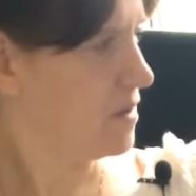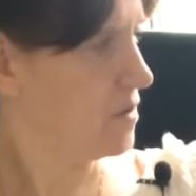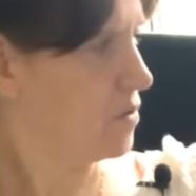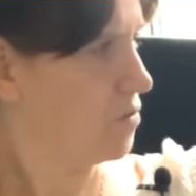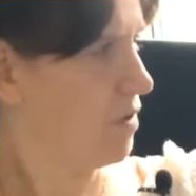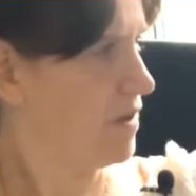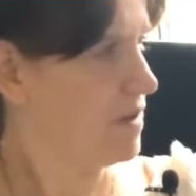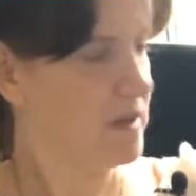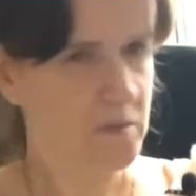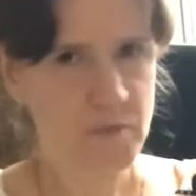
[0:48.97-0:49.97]
So
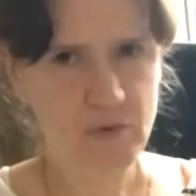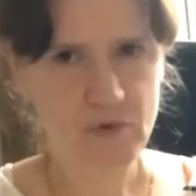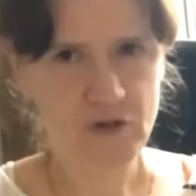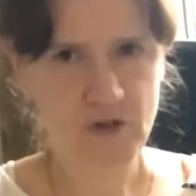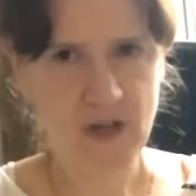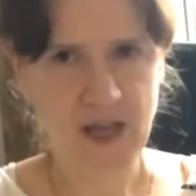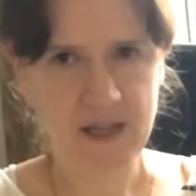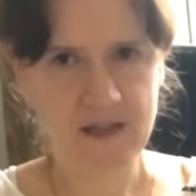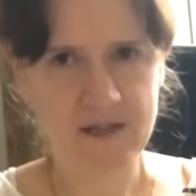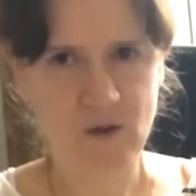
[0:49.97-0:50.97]
rather than push the
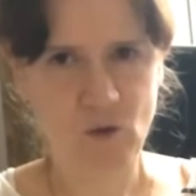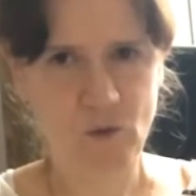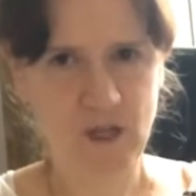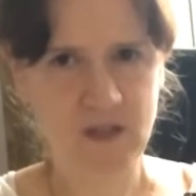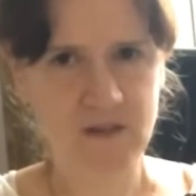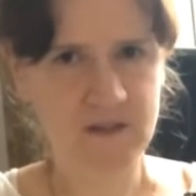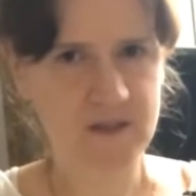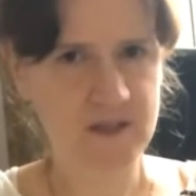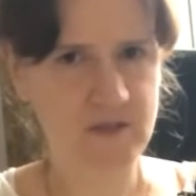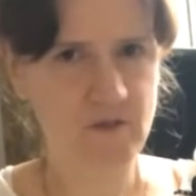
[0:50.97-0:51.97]
hand away,
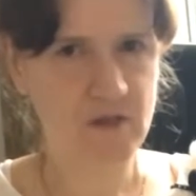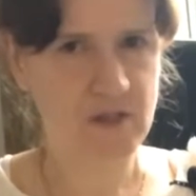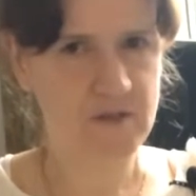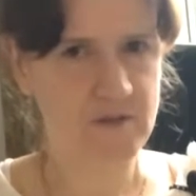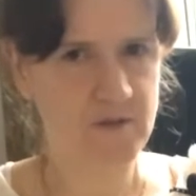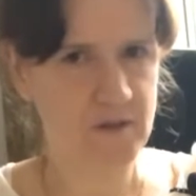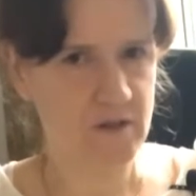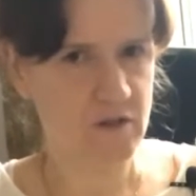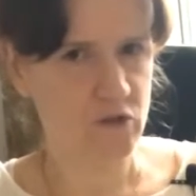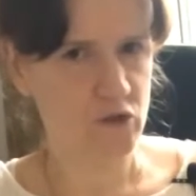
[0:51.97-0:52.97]
see if you can
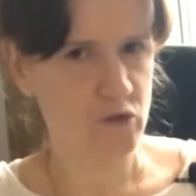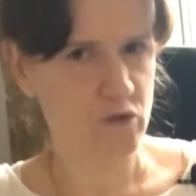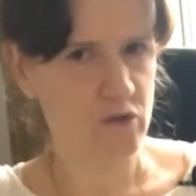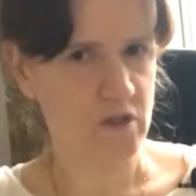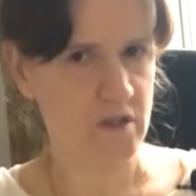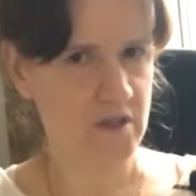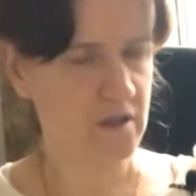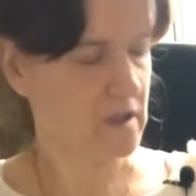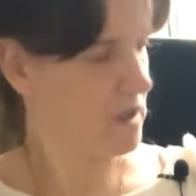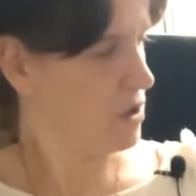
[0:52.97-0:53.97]
feel the shoulder,
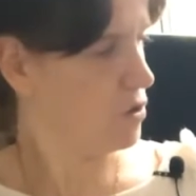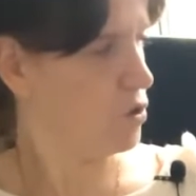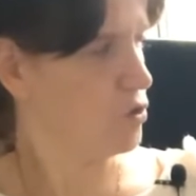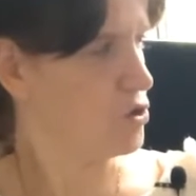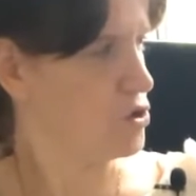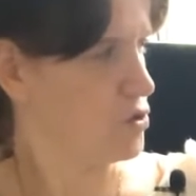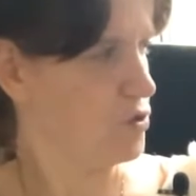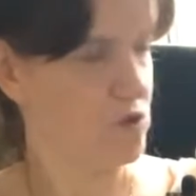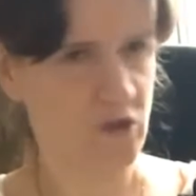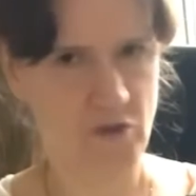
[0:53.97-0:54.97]
the whole
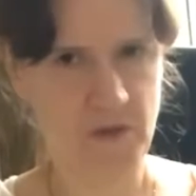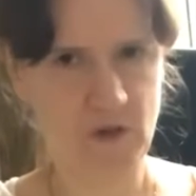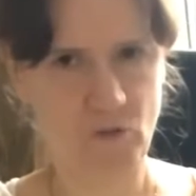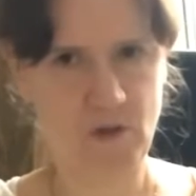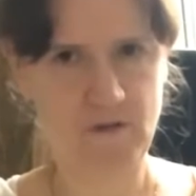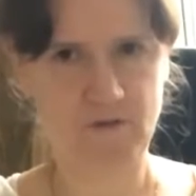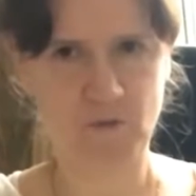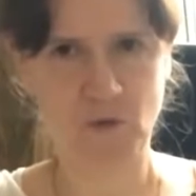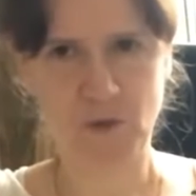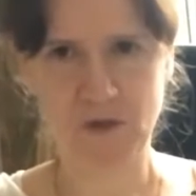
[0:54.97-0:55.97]
shoulder coming away from
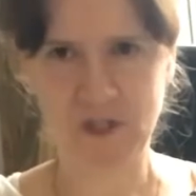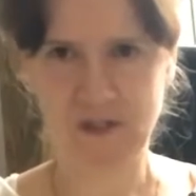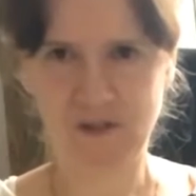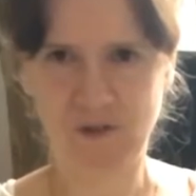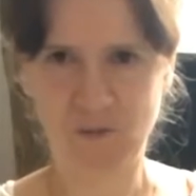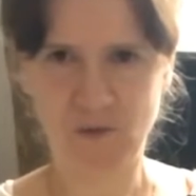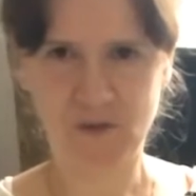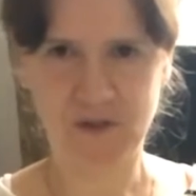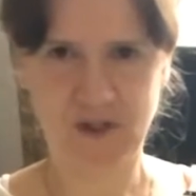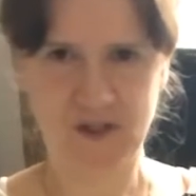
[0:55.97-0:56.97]
your body on
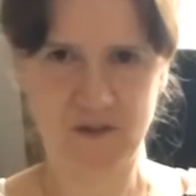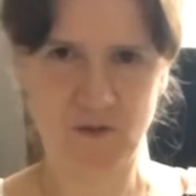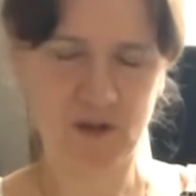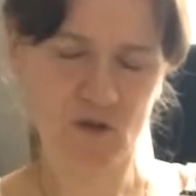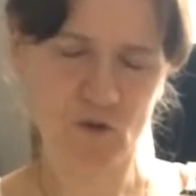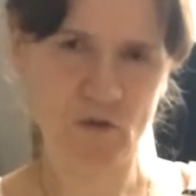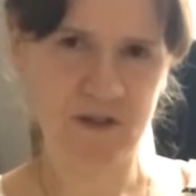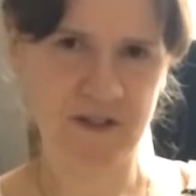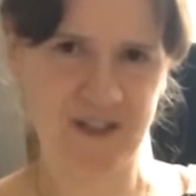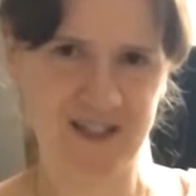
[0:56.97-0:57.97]
both sides. You can do one
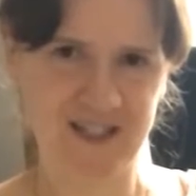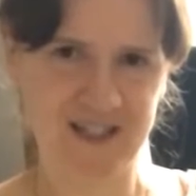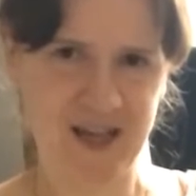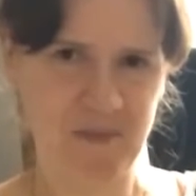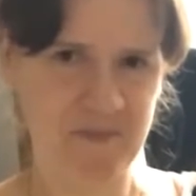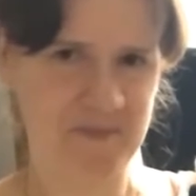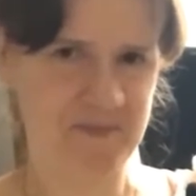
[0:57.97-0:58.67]
side at a time.